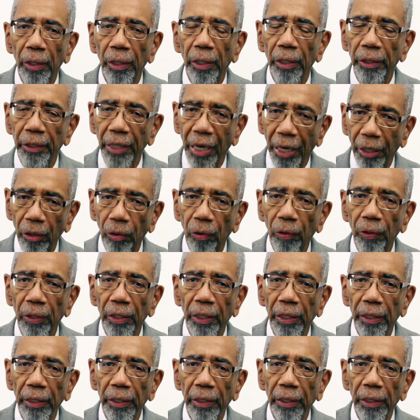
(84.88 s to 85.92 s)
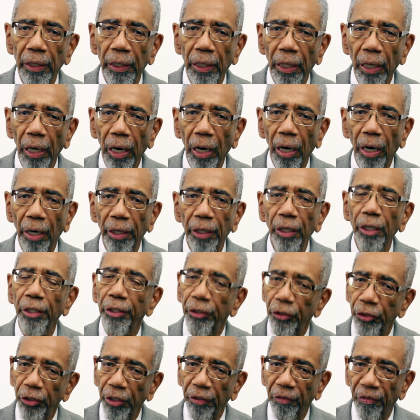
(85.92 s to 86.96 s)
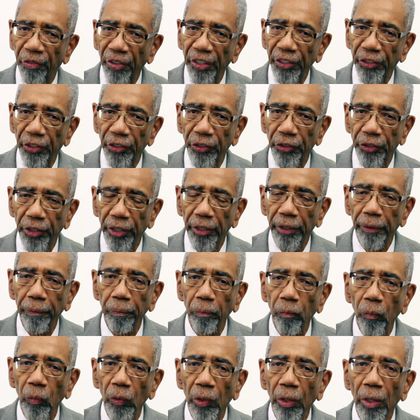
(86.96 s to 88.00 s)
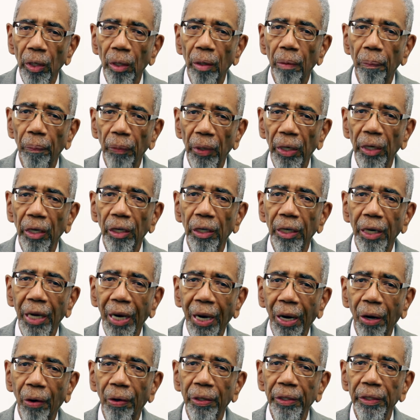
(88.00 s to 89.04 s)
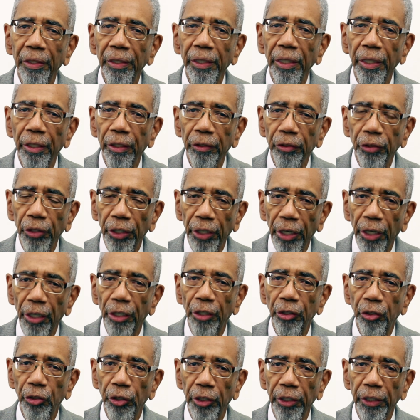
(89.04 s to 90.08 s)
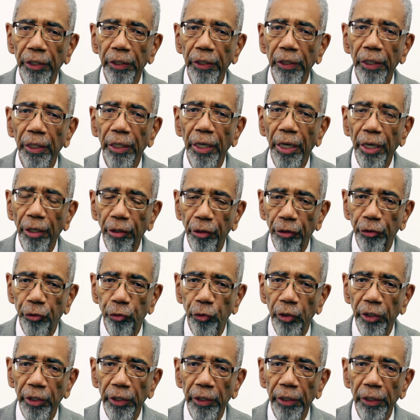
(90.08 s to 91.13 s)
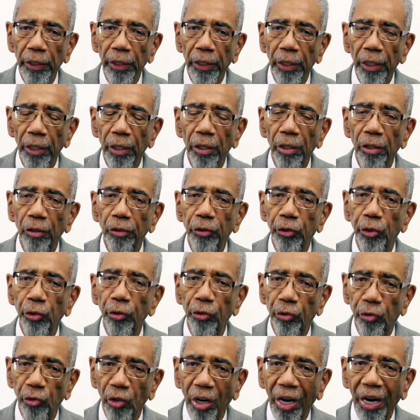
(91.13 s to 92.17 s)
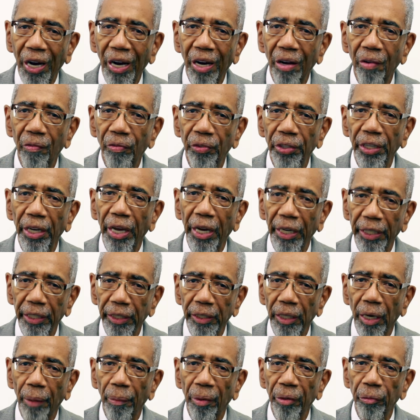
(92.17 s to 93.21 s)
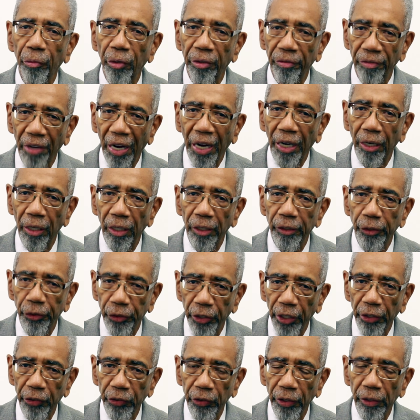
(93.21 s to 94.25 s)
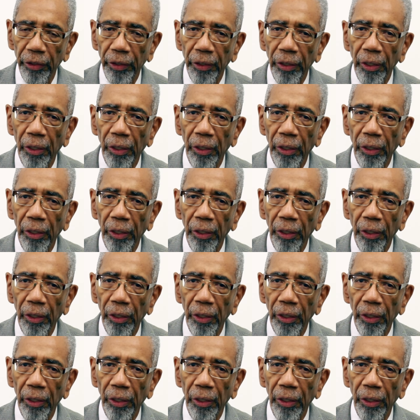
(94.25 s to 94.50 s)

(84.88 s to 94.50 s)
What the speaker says: not only energy efficiency, but allowing the energy industry to drive the economic revitalization